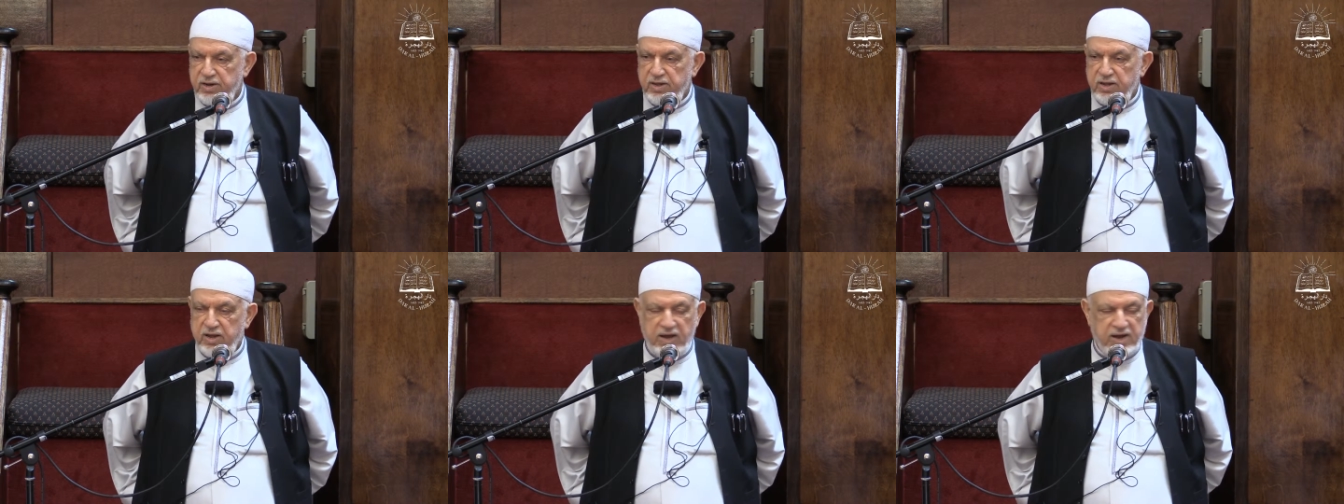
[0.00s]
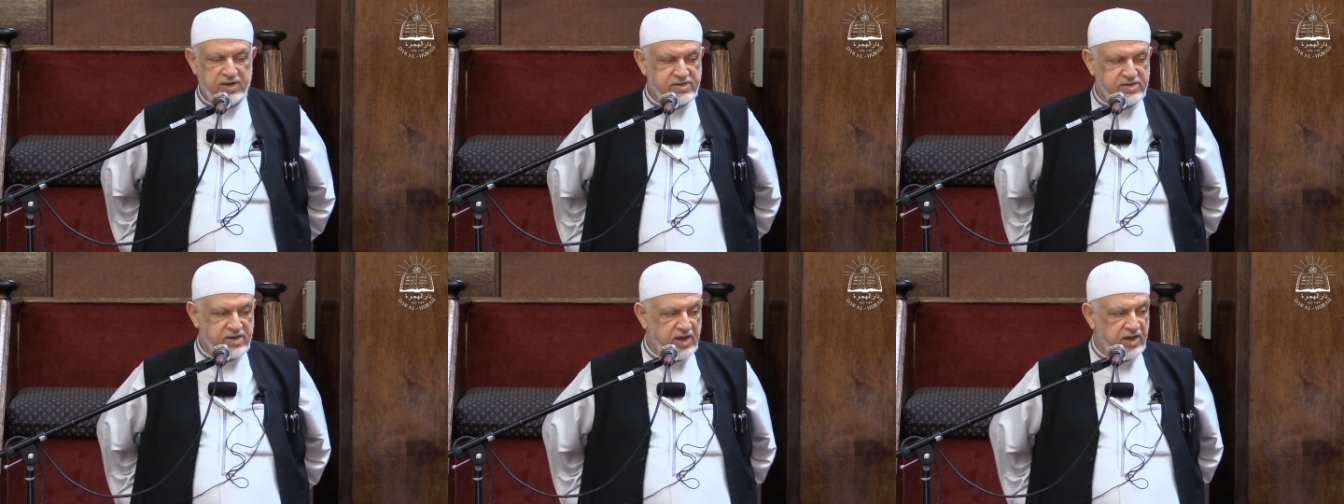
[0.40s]
I
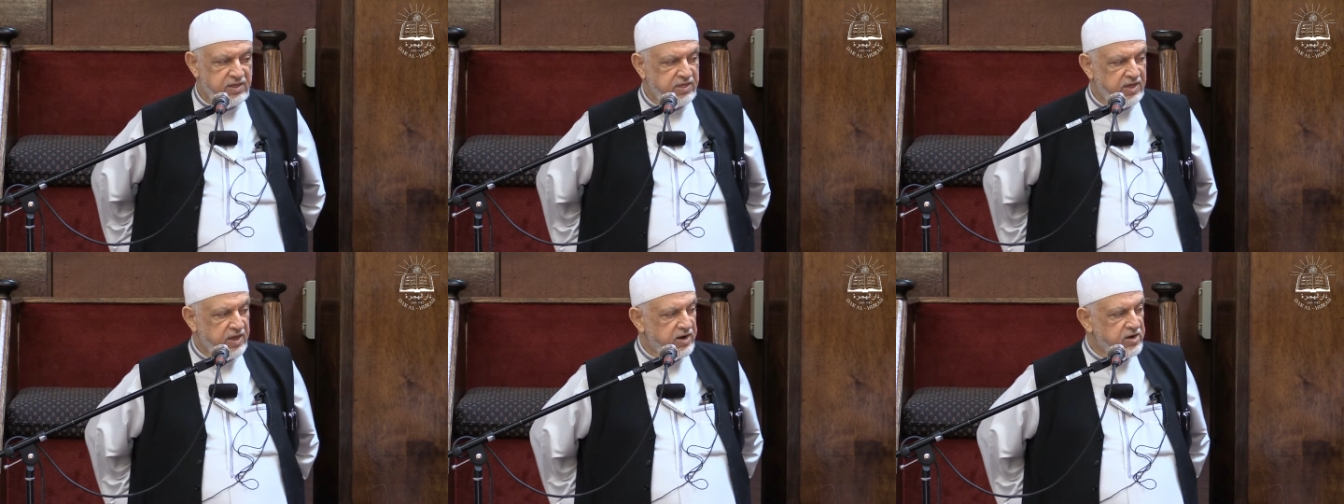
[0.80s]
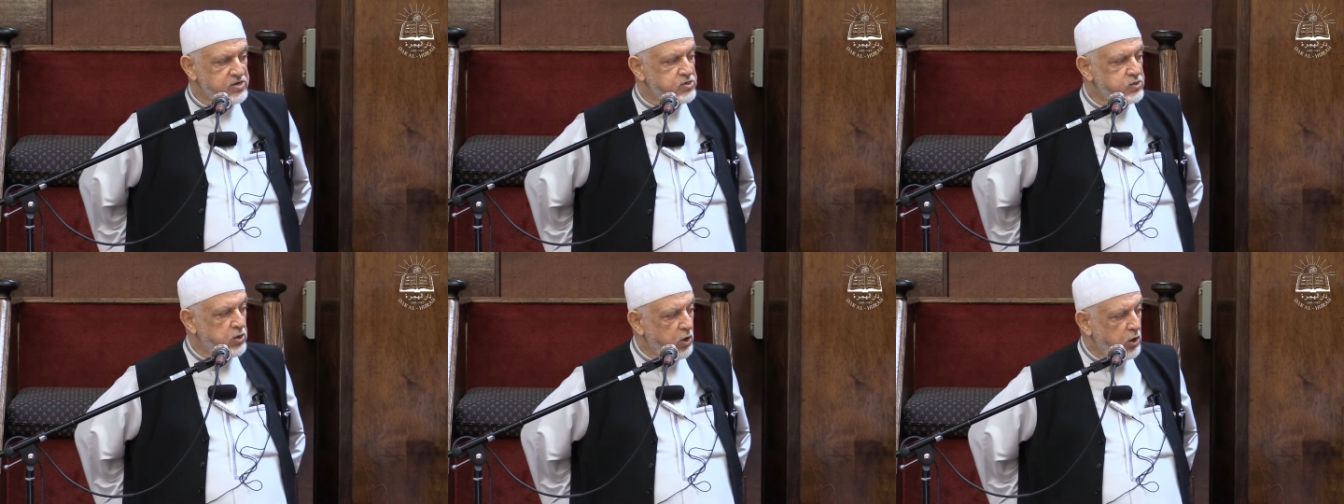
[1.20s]
say there is
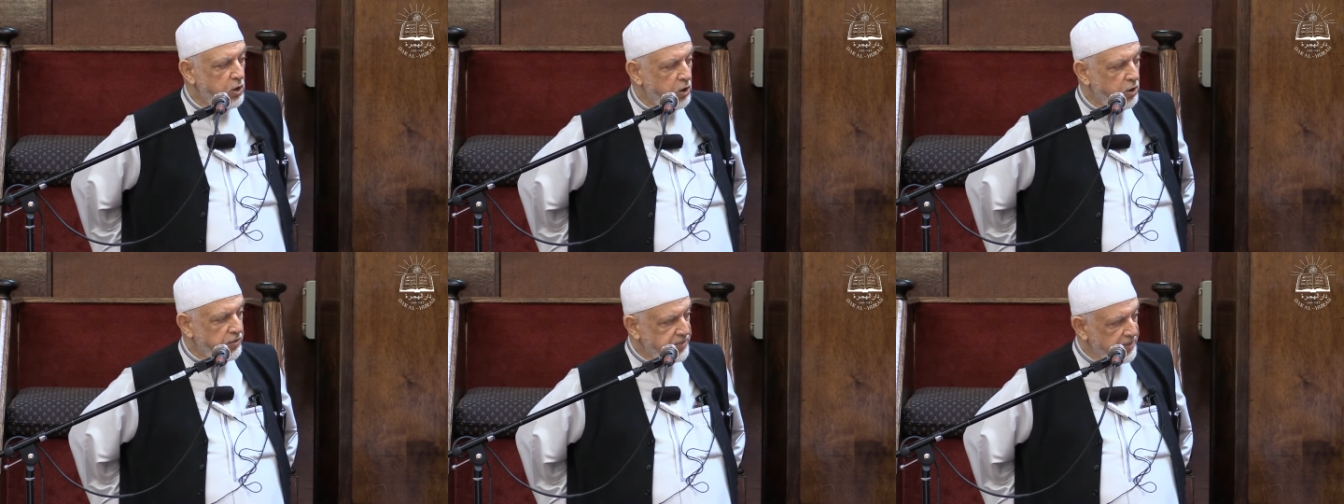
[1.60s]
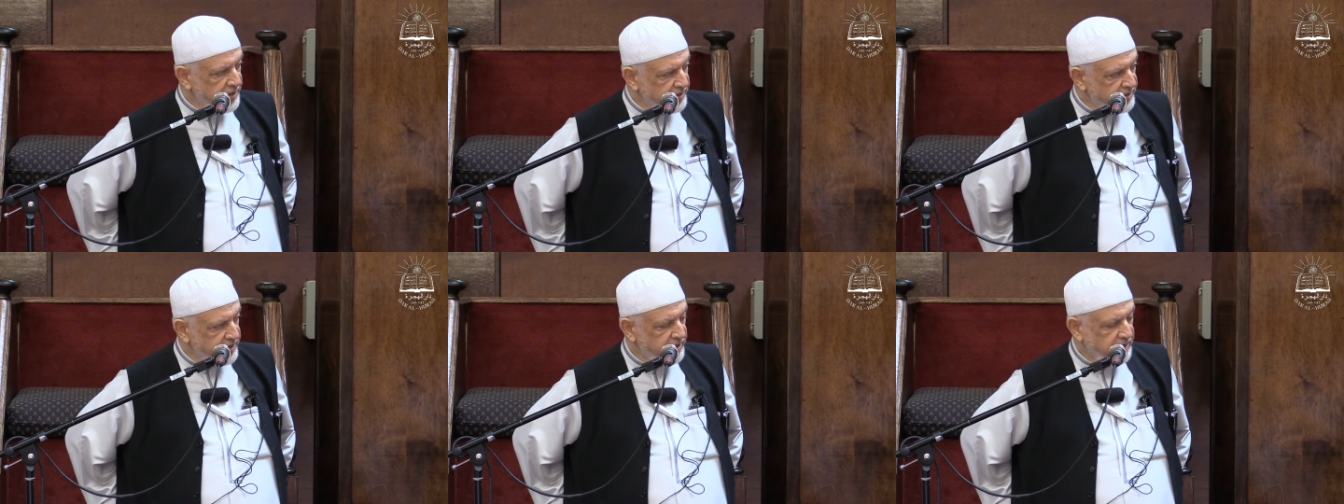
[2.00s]
no
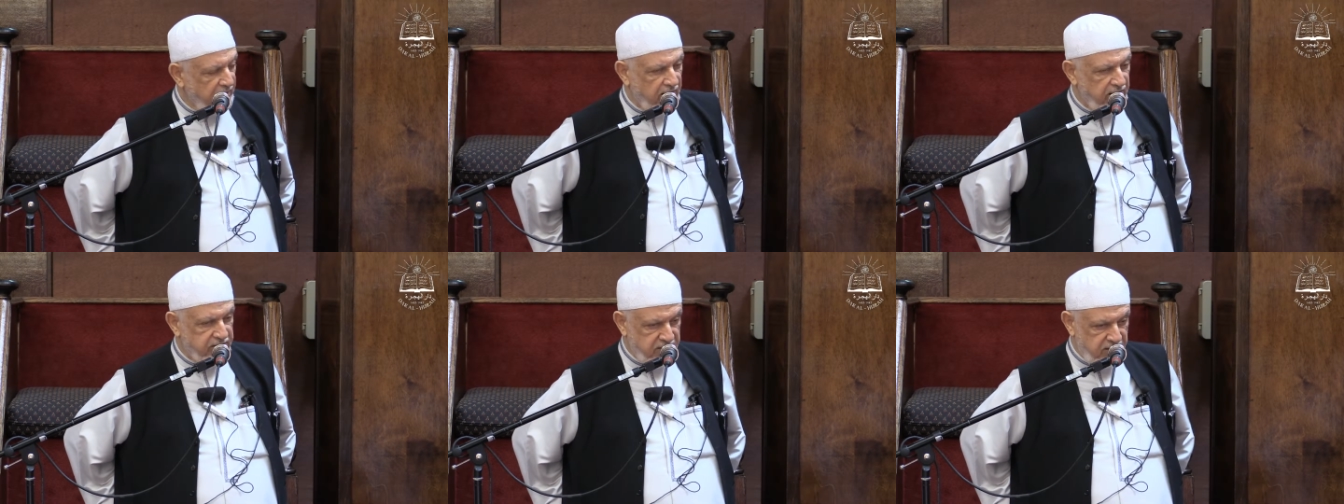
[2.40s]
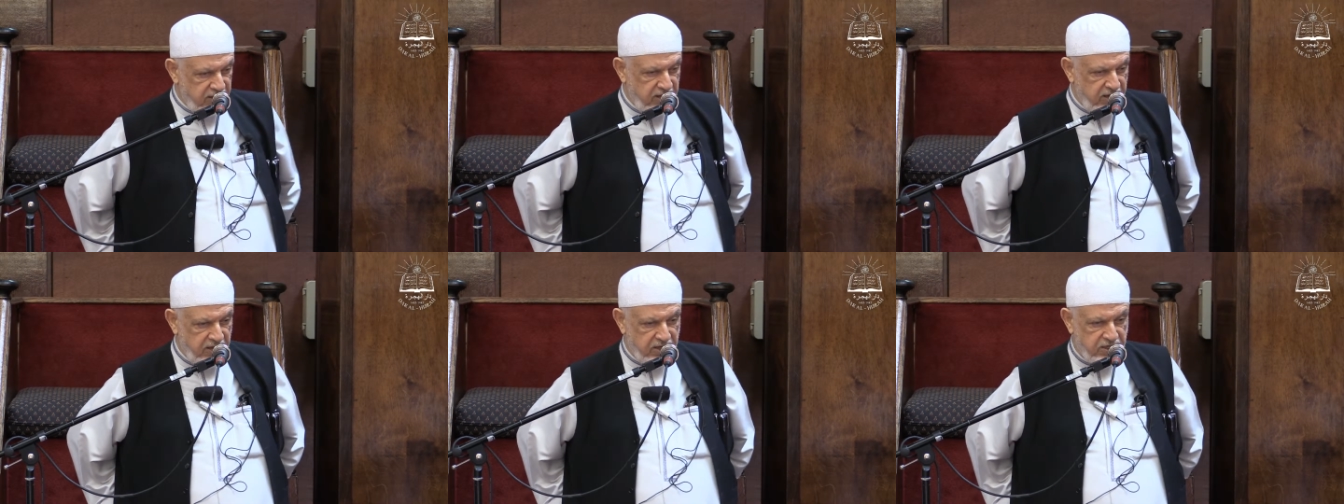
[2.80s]
authentic
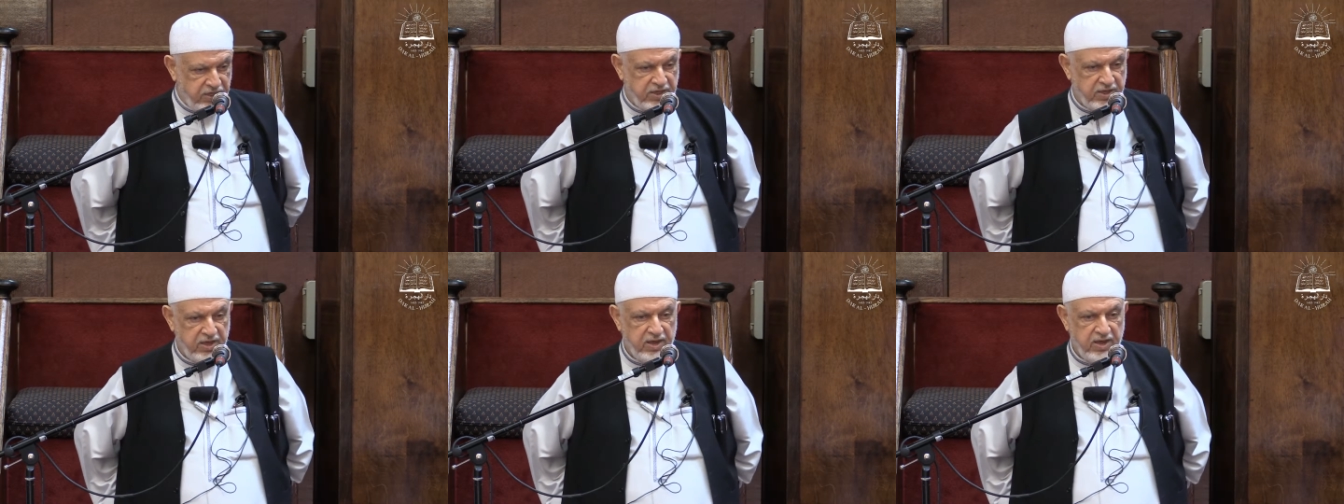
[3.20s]
hadith